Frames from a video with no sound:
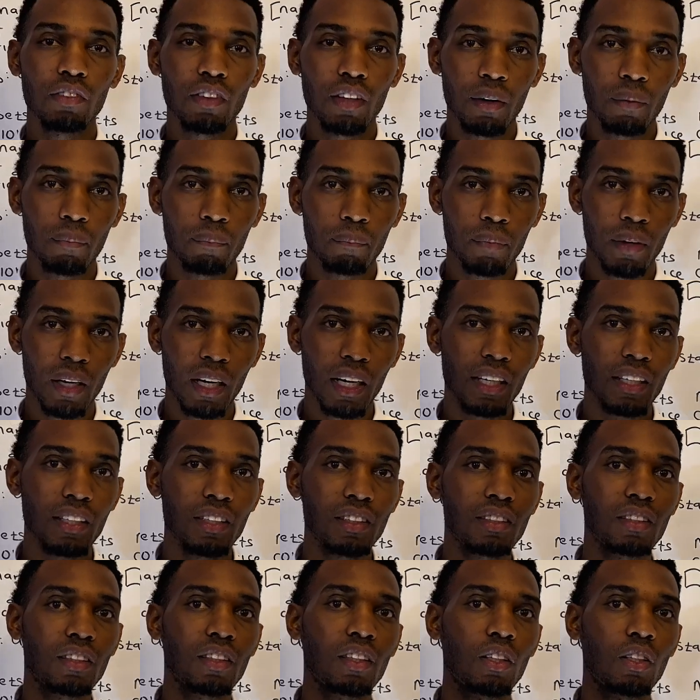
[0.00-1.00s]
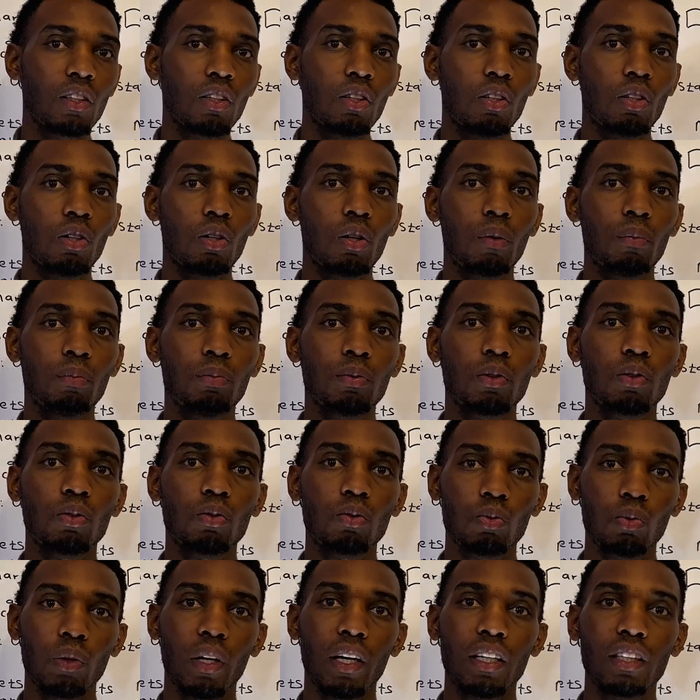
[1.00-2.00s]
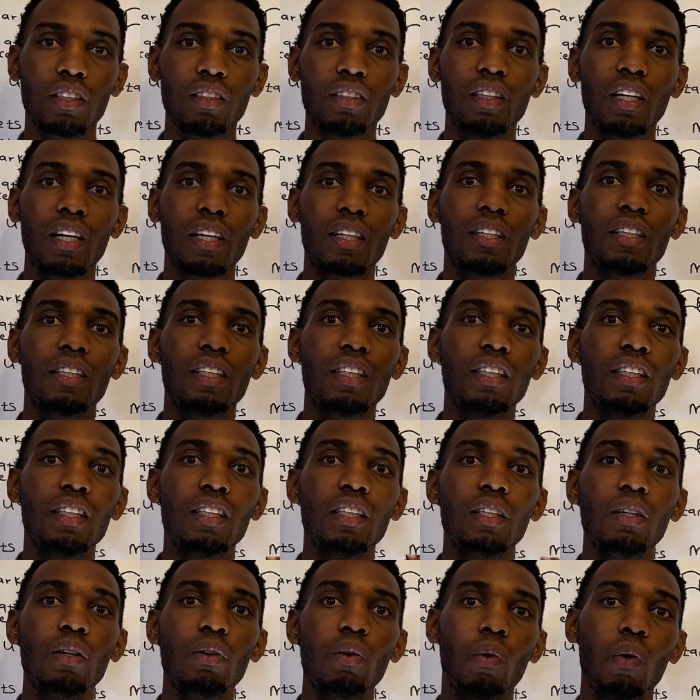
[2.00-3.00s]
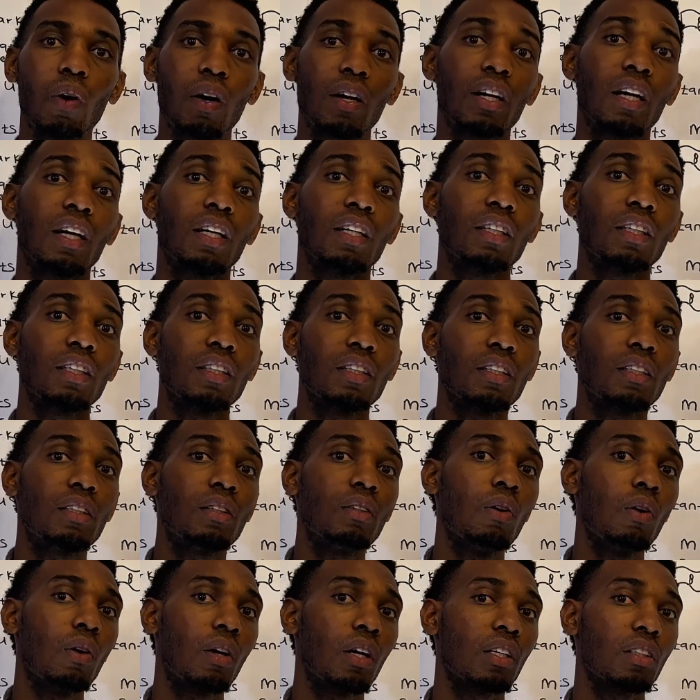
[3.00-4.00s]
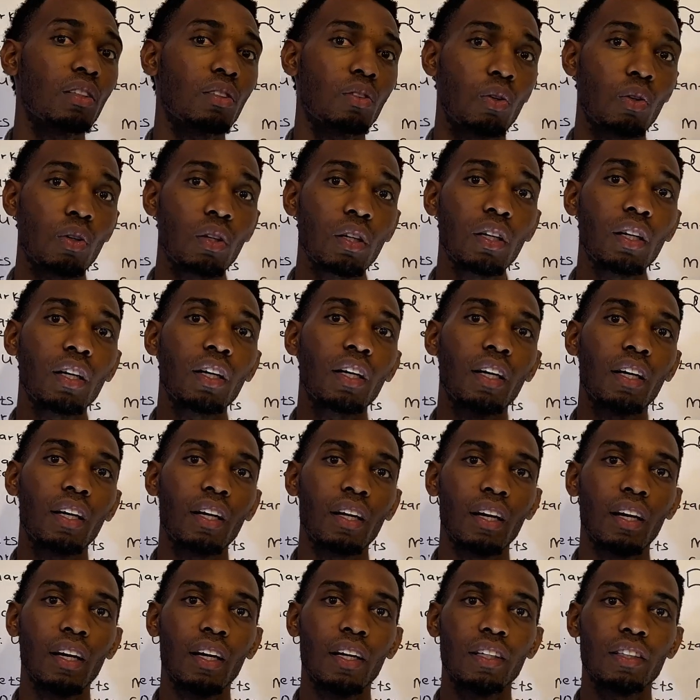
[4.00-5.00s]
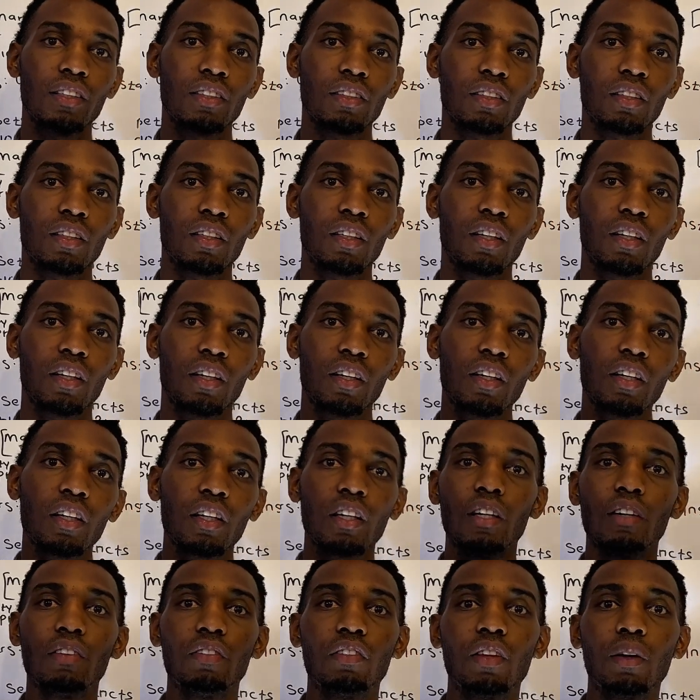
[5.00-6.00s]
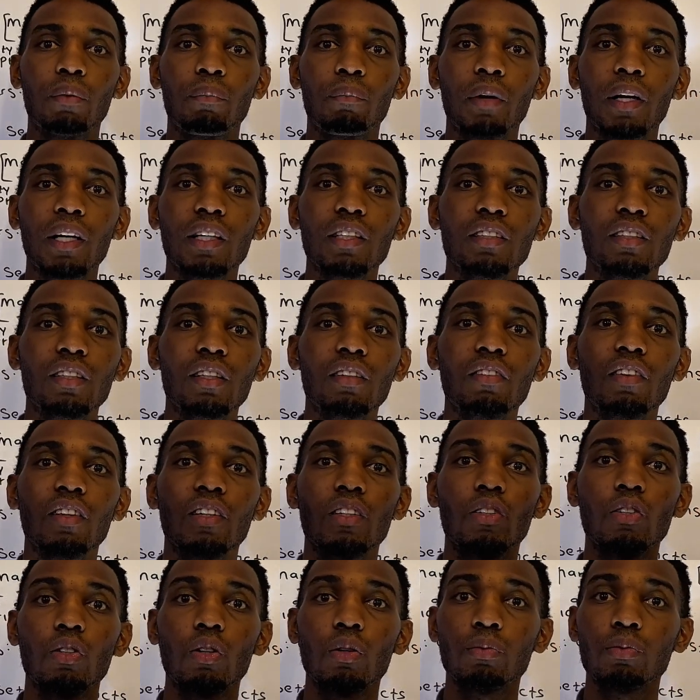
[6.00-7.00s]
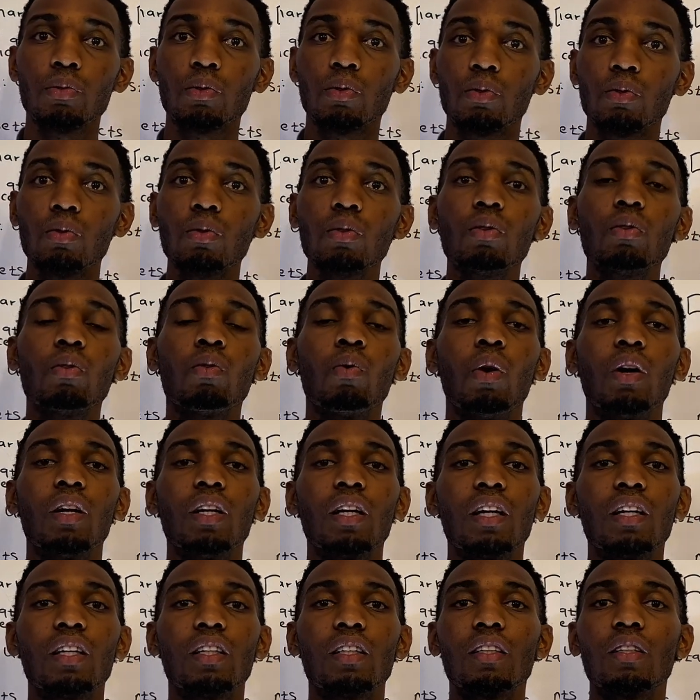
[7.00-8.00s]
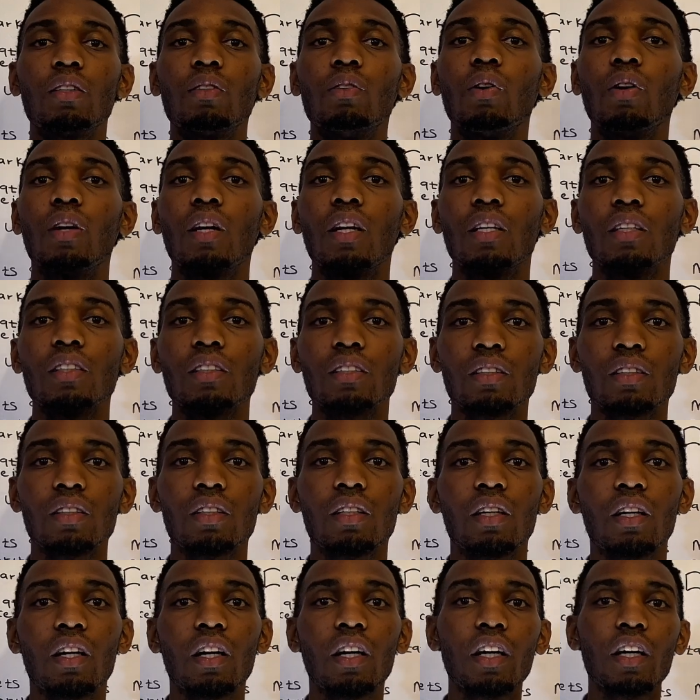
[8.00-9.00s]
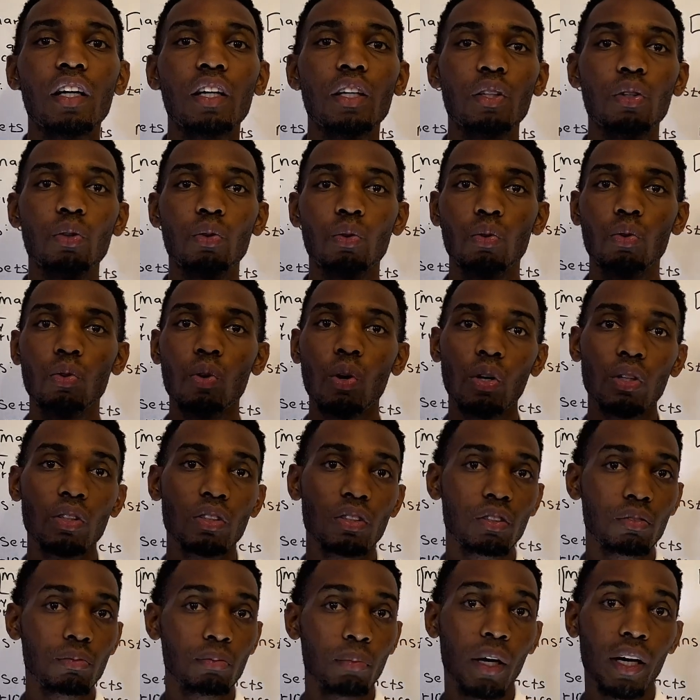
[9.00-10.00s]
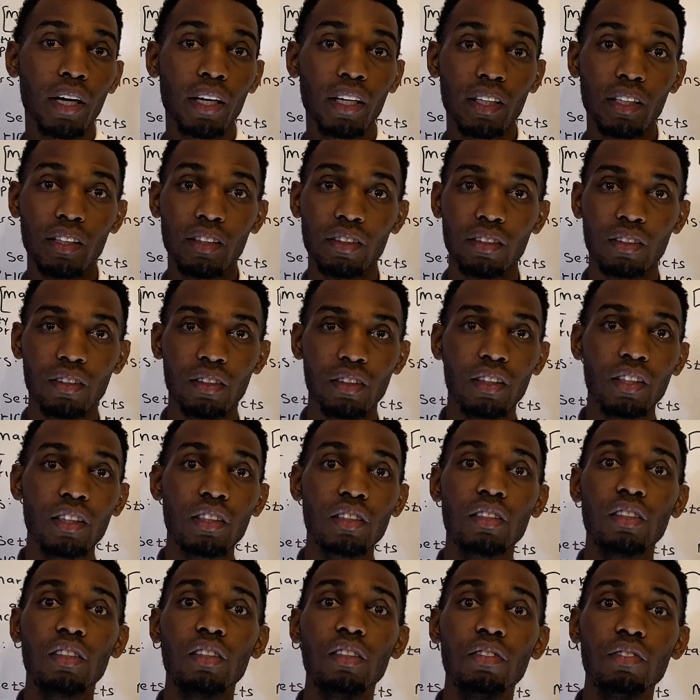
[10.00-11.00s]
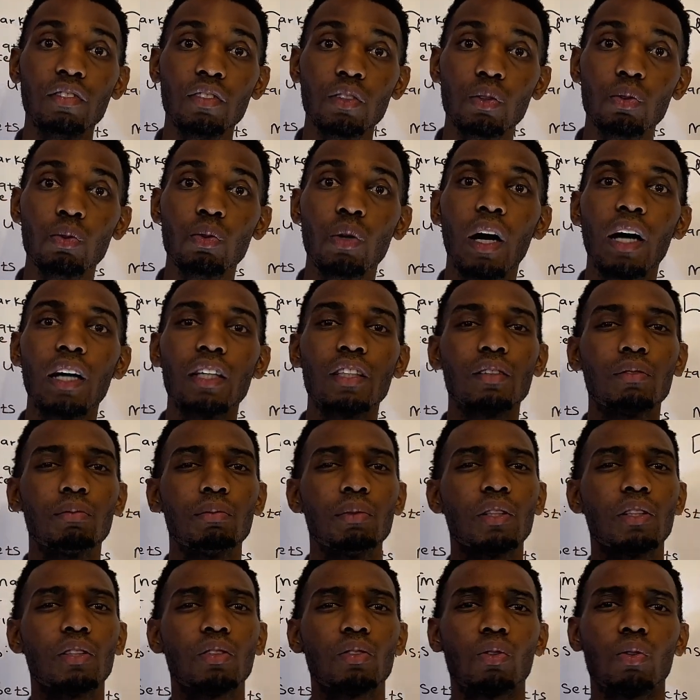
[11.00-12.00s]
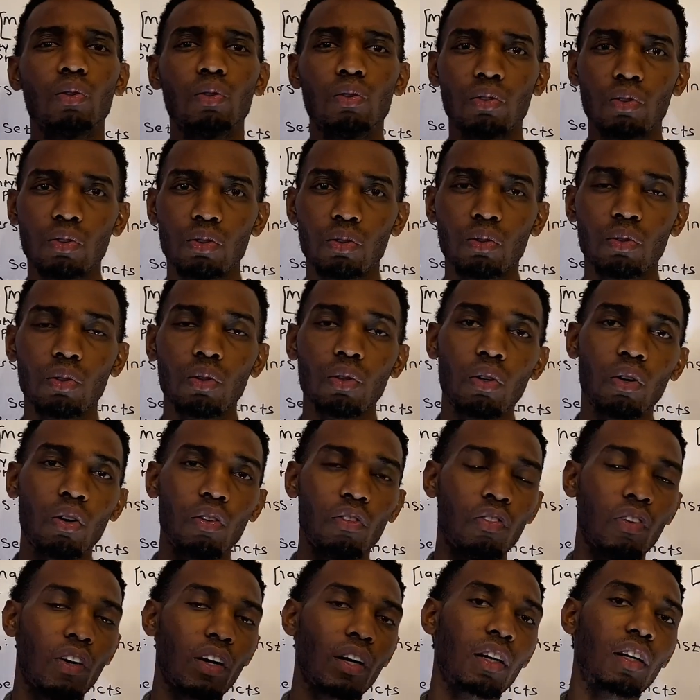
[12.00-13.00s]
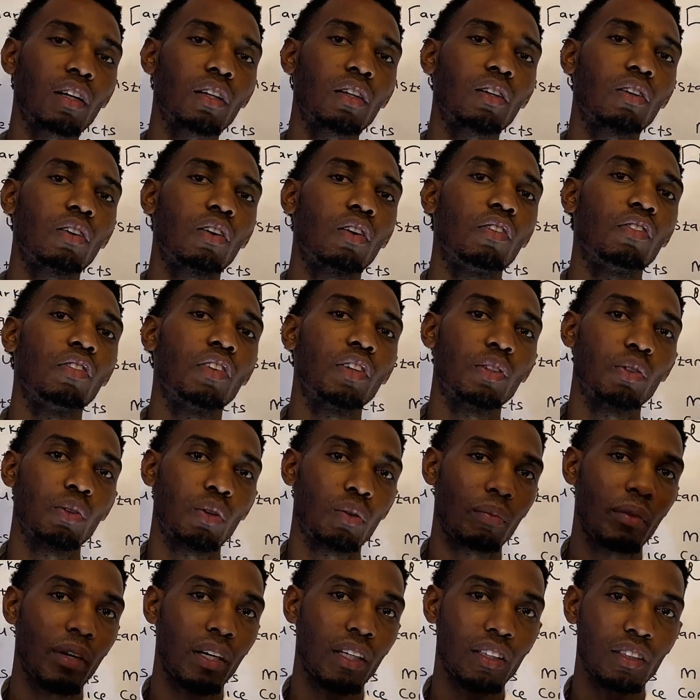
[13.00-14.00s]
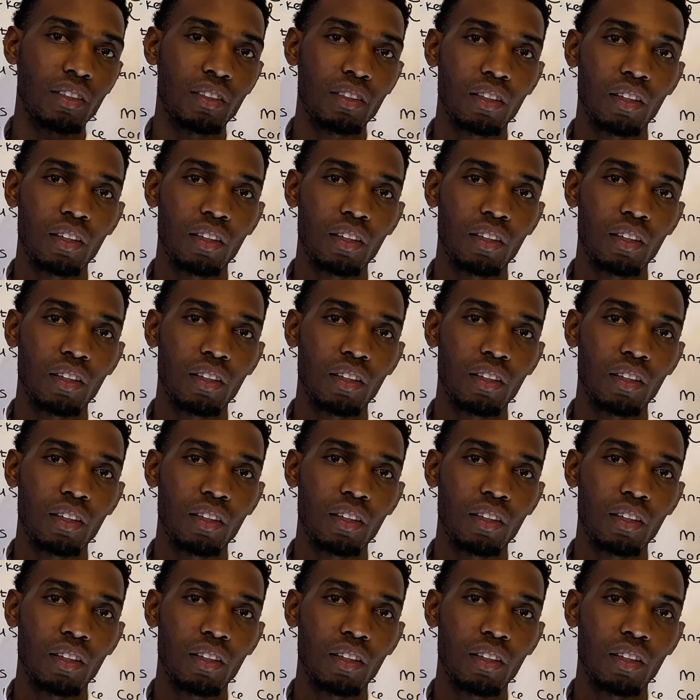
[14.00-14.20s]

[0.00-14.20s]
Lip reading: the price drops to exactly $100 or less. If the price never drops to $100, you don't buy it. This gives you ultimate control over your money.